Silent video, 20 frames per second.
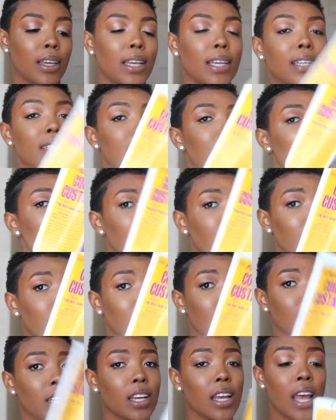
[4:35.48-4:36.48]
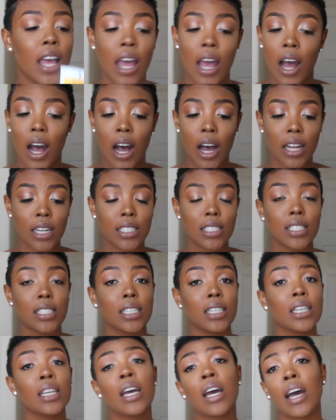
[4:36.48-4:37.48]
is everything.
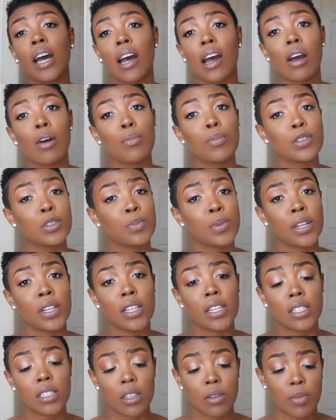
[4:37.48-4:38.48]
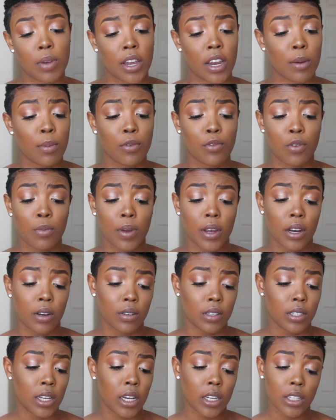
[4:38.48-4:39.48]
Honestly, I was putting this in my hair before my hair
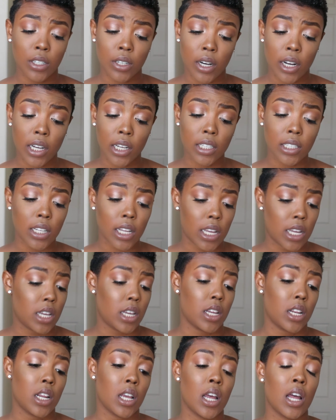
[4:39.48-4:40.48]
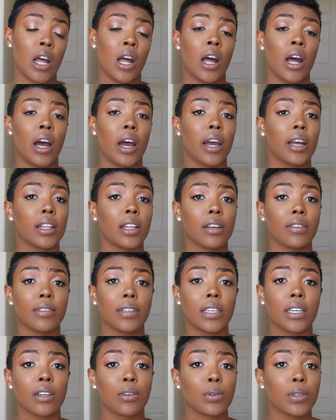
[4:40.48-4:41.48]
was texturized and I love
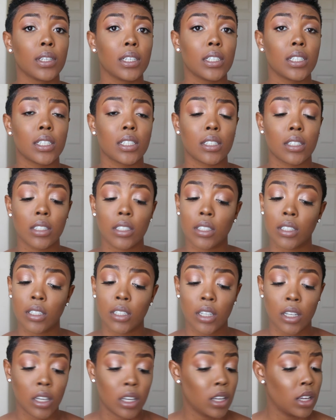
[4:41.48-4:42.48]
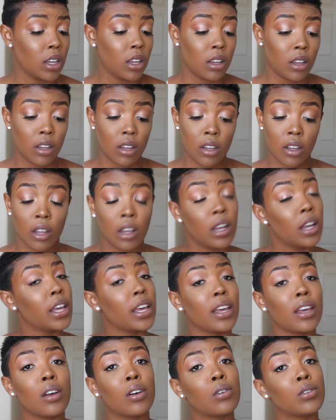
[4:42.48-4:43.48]
it. It really just
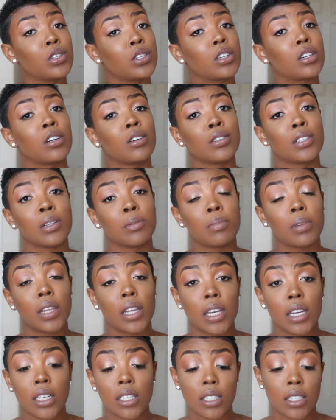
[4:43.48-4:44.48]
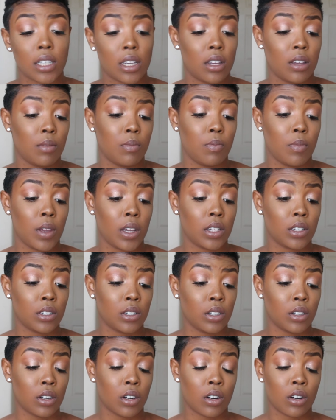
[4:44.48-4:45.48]
it holds your curls in place. It
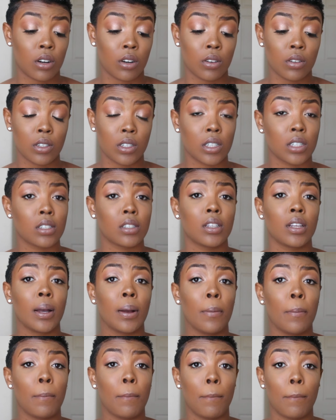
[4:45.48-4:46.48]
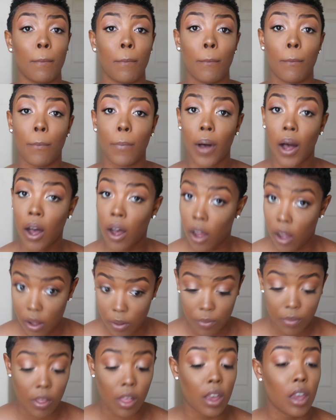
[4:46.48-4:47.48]
makes your curls just look
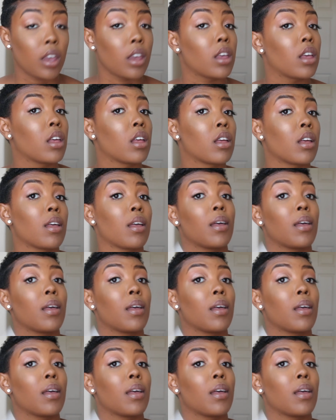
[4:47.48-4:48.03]
bomb, like